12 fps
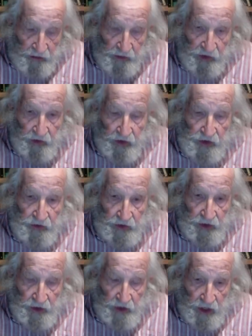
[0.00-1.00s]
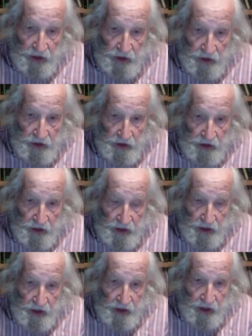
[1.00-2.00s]
Progressive International
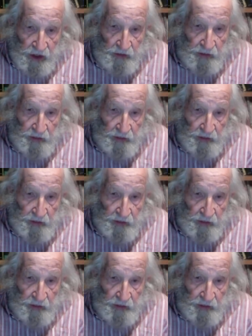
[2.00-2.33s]
can